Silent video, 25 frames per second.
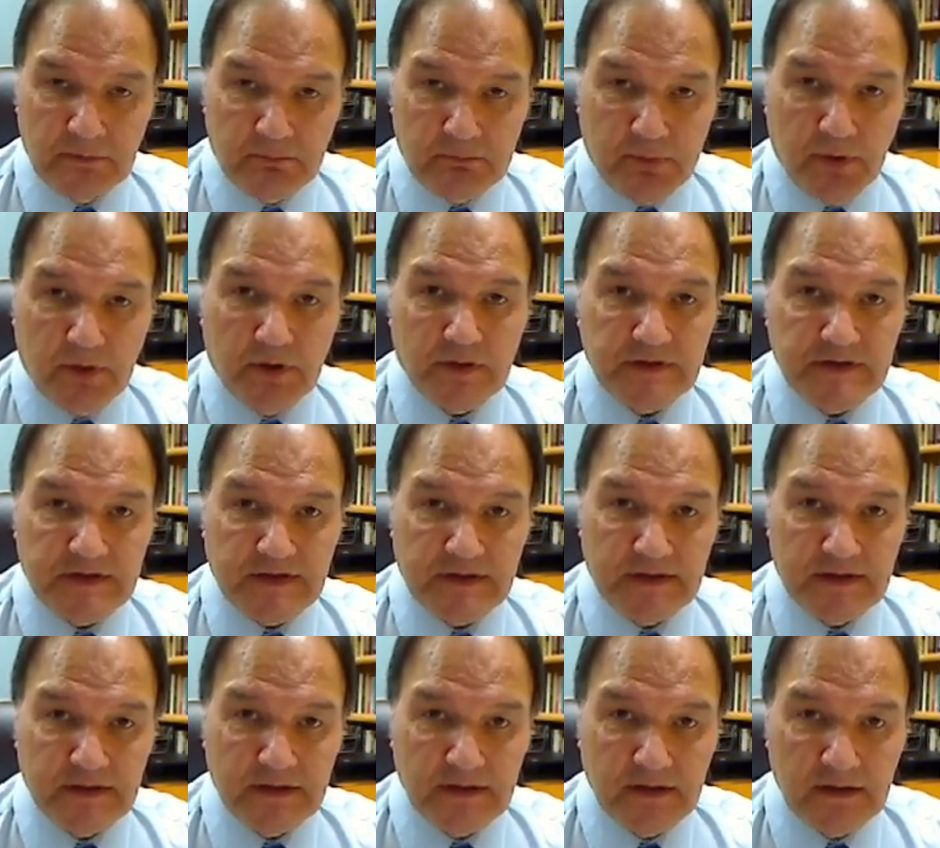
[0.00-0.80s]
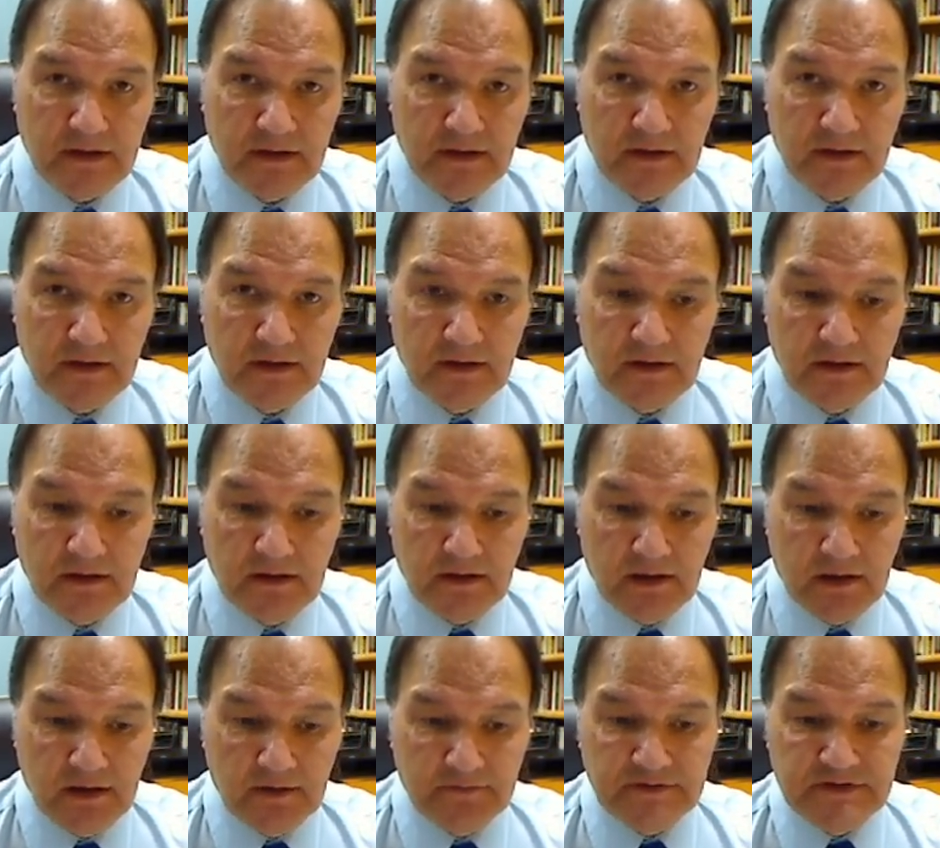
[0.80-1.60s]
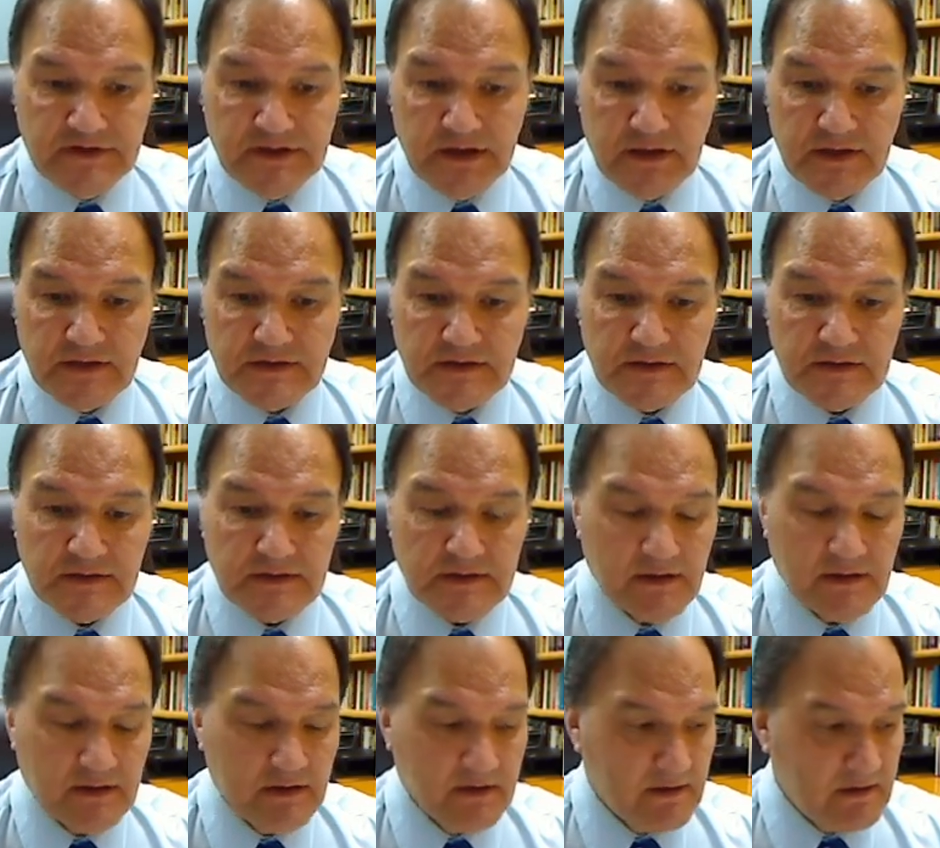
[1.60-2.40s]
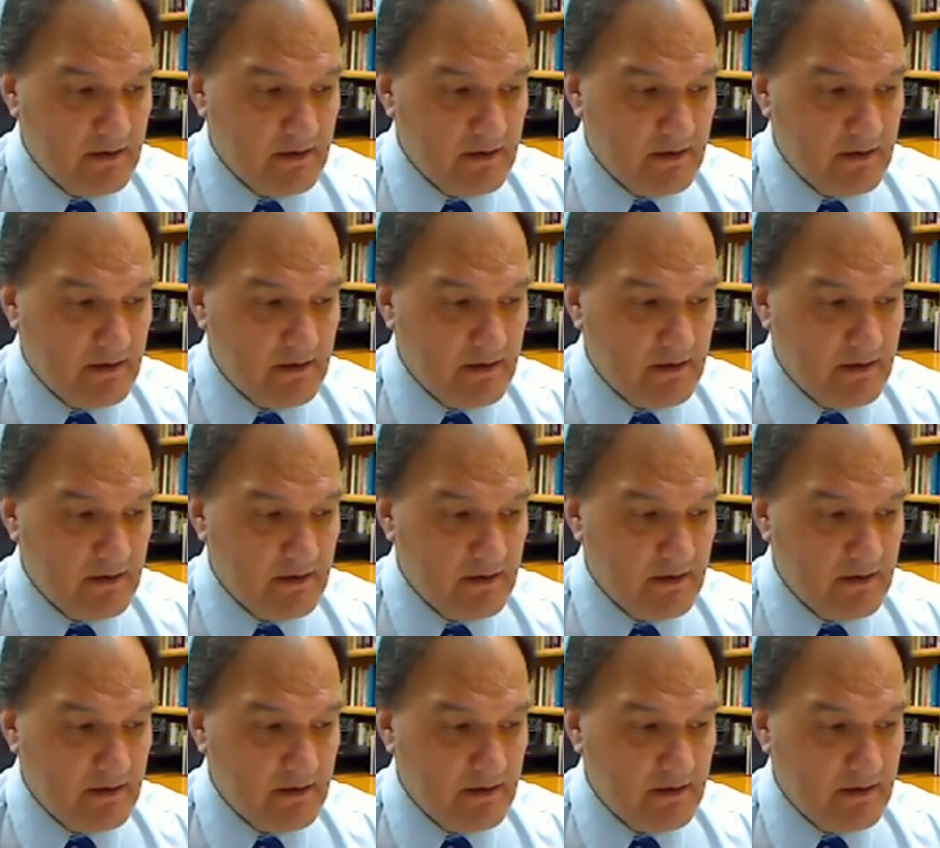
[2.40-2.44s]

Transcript: person of Jesus.